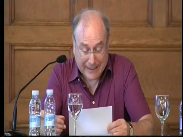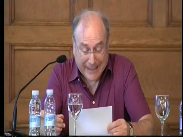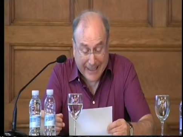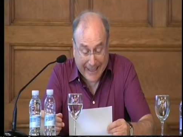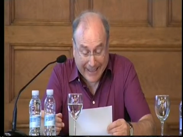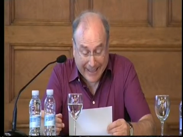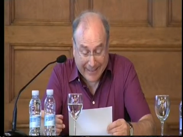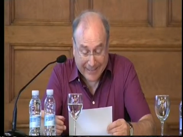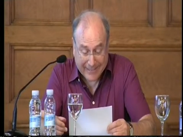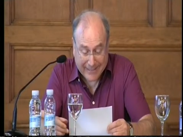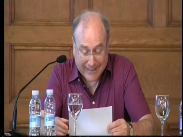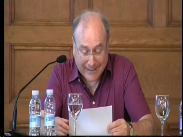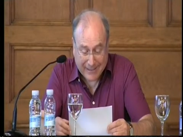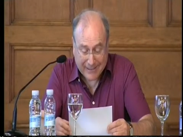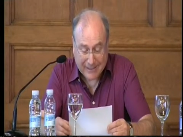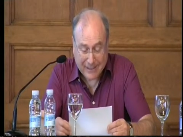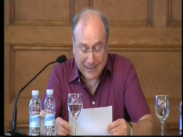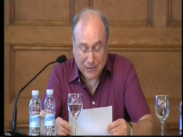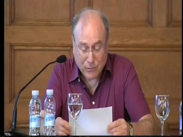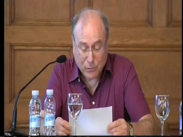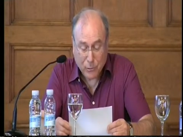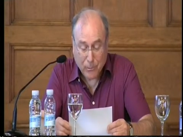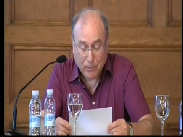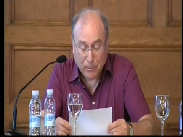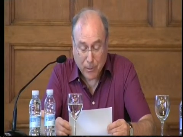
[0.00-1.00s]
he
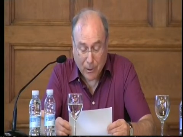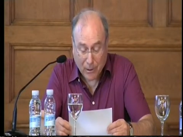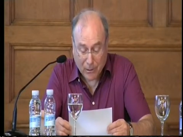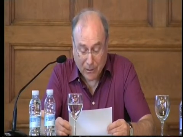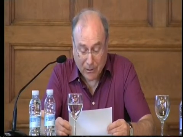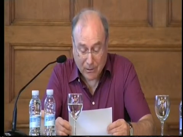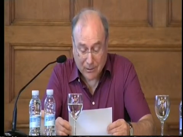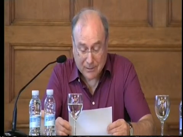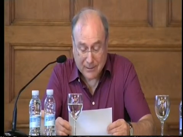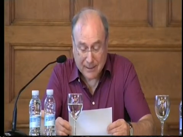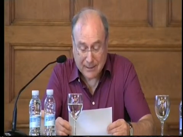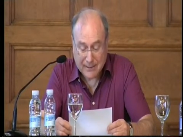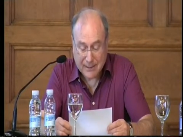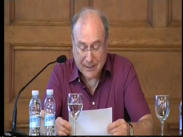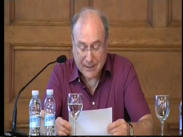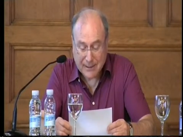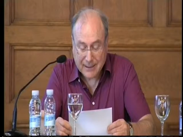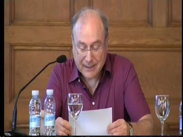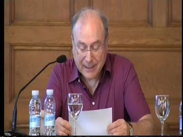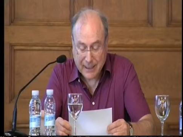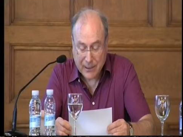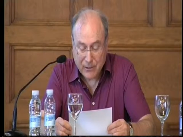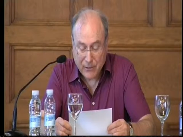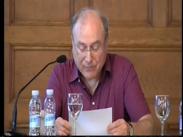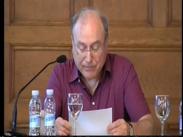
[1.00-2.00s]
intended to borrow the
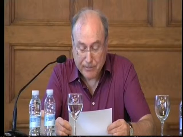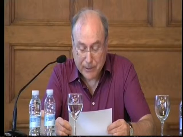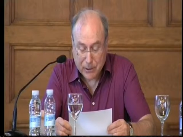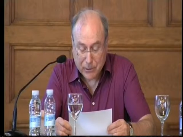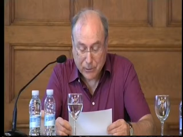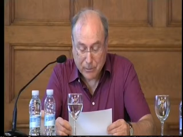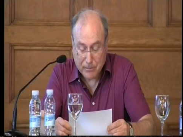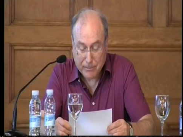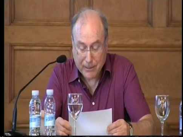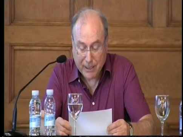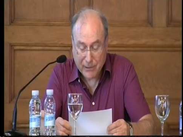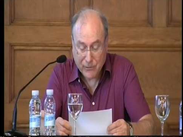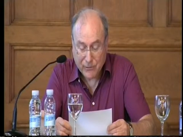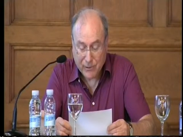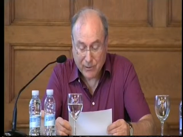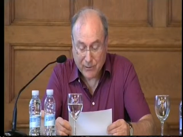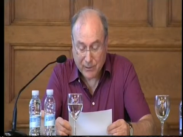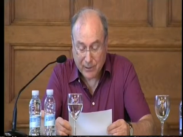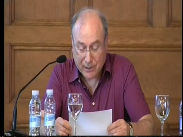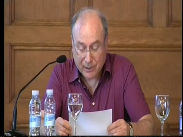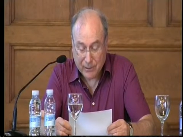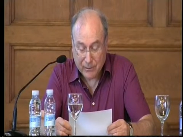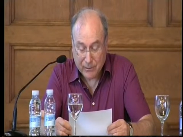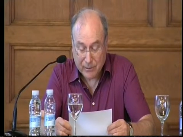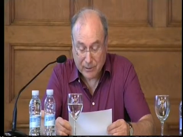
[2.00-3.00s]
technique of perturbation
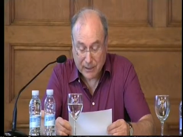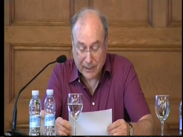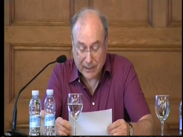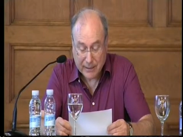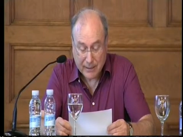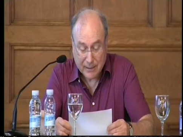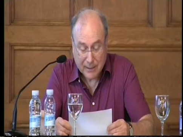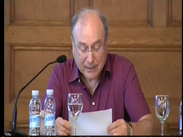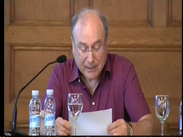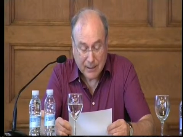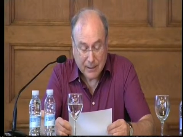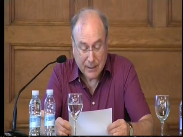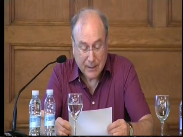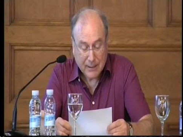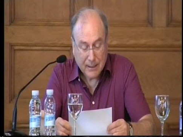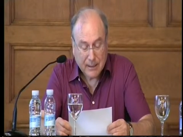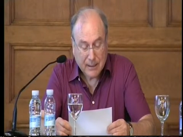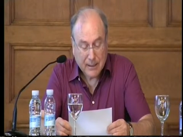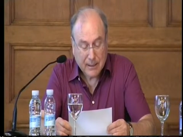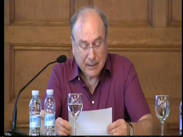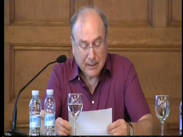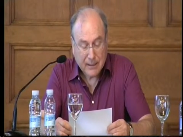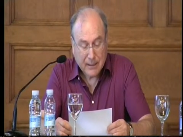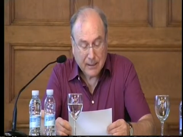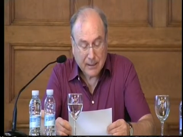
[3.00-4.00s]
theory.
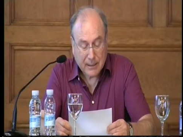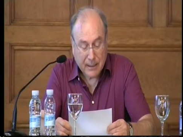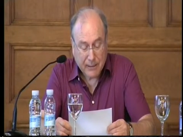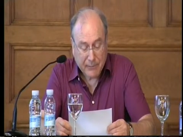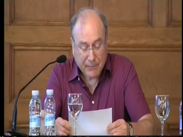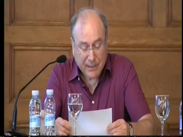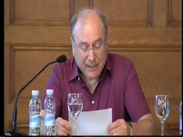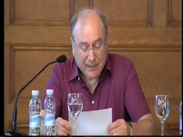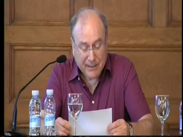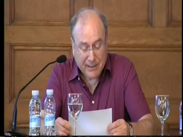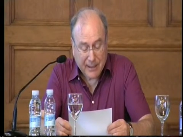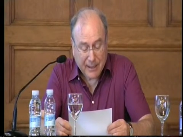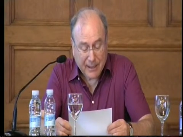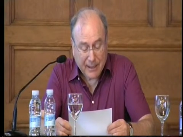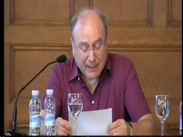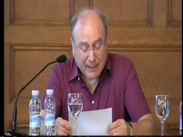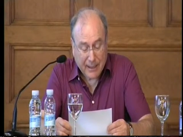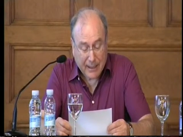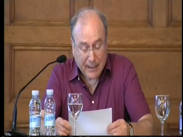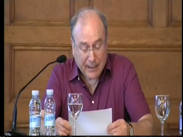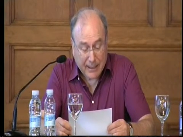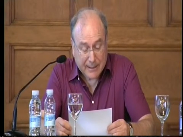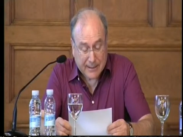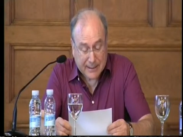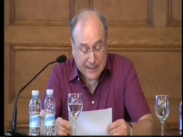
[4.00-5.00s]
Given the
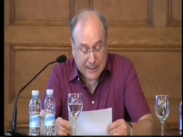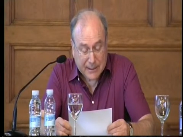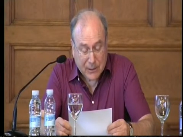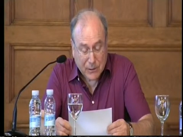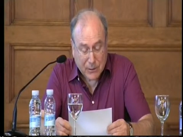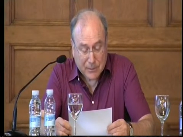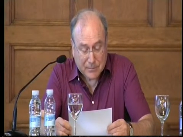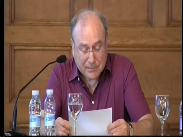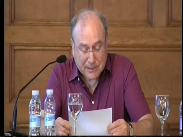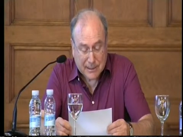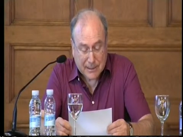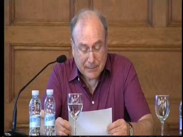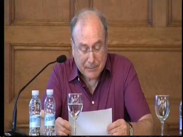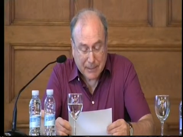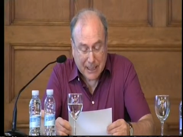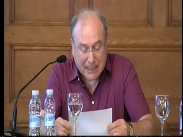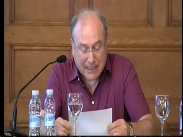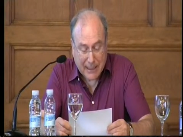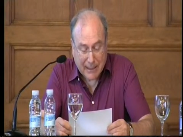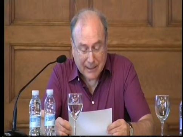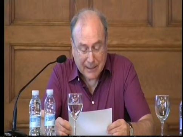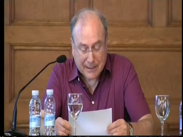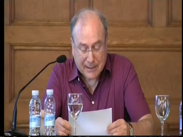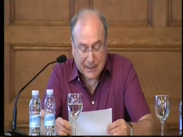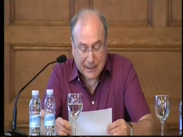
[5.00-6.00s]
assumed
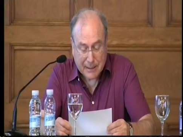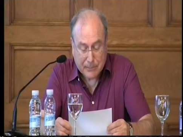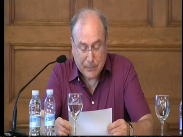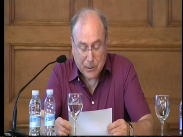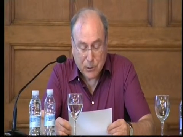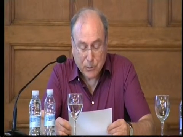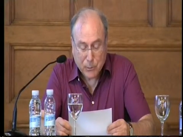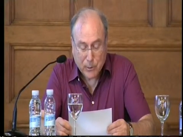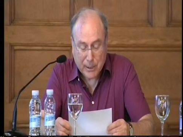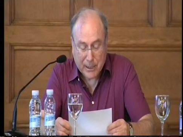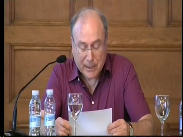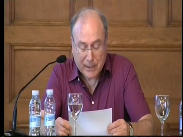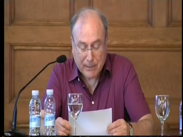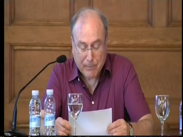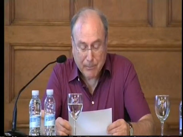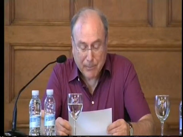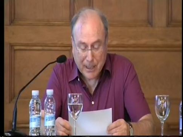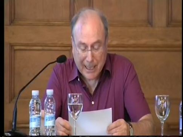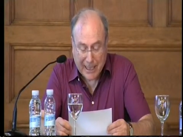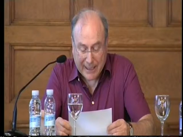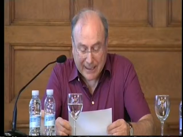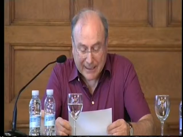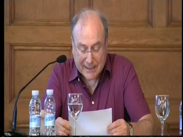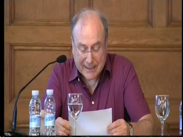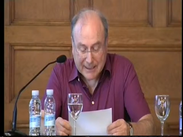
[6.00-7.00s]
similarity between the
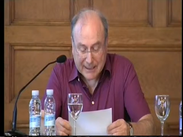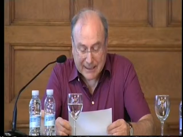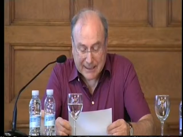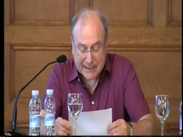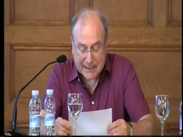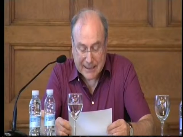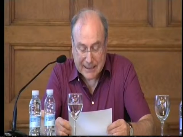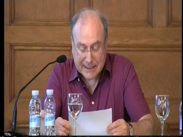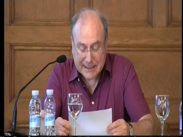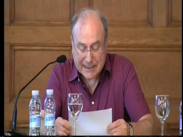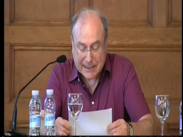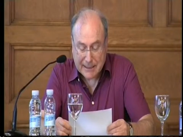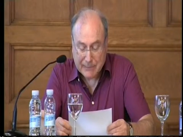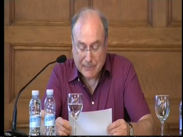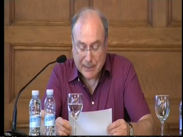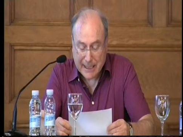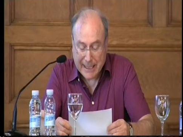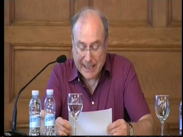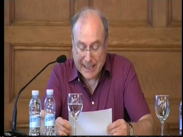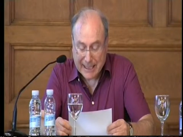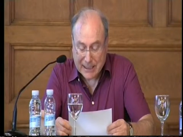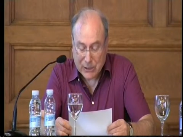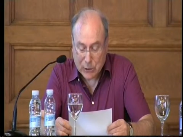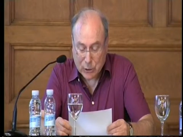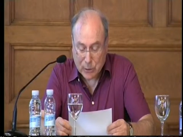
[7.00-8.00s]
planetary system
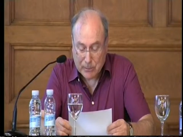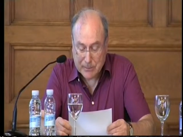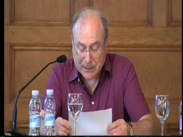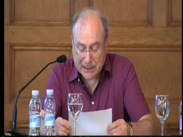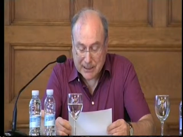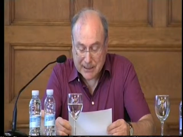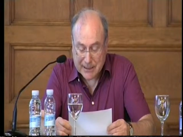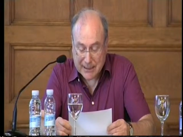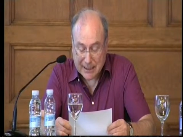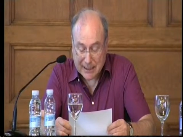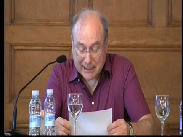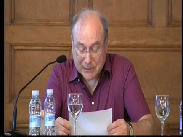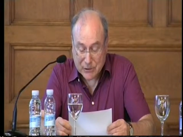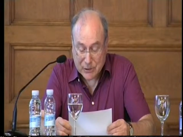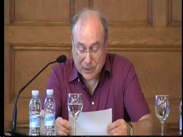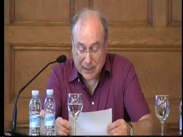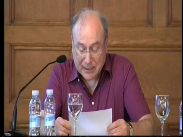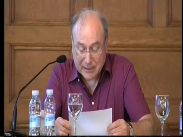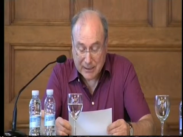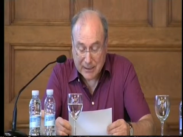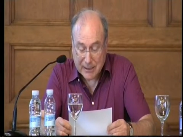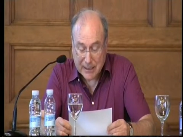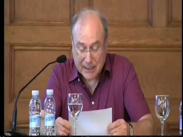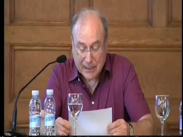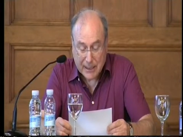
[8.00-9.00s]
and atomic
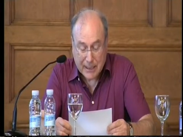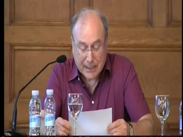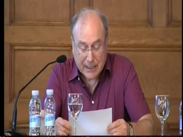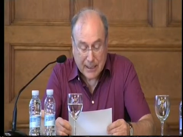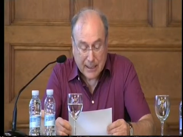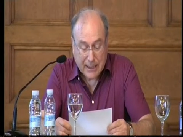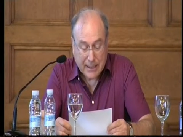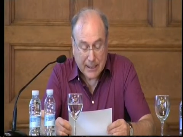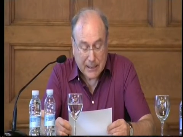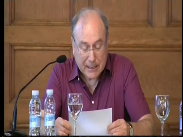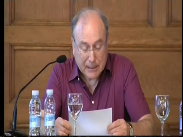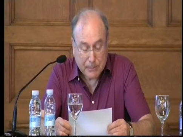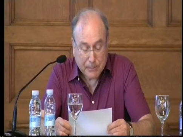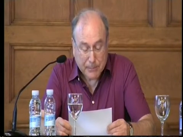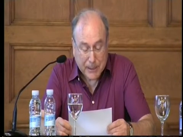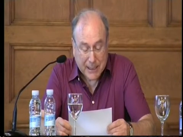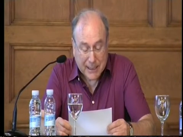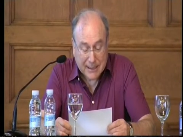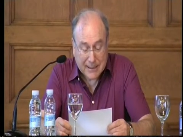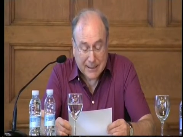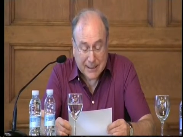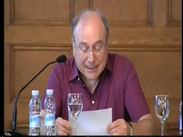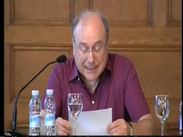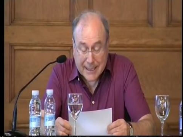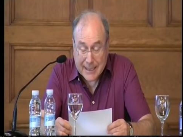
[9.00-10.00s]
structure, it
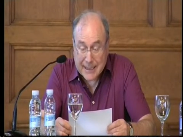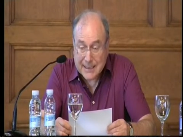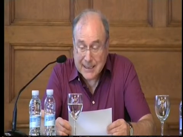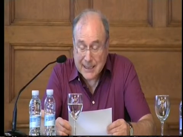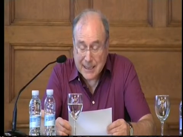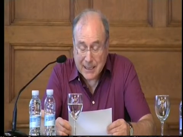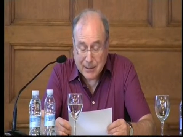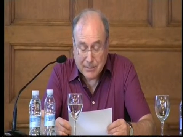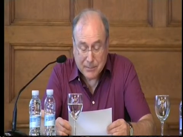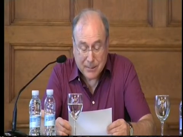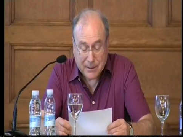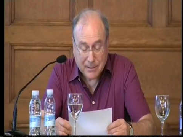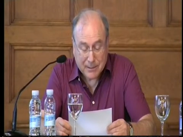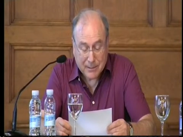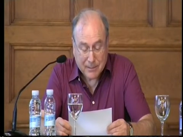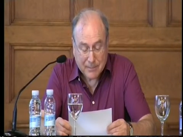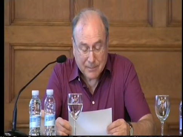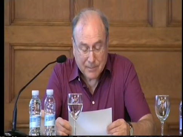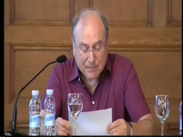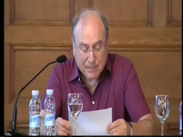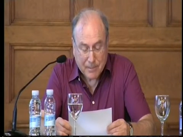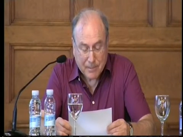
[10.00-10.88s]
appeared reasonable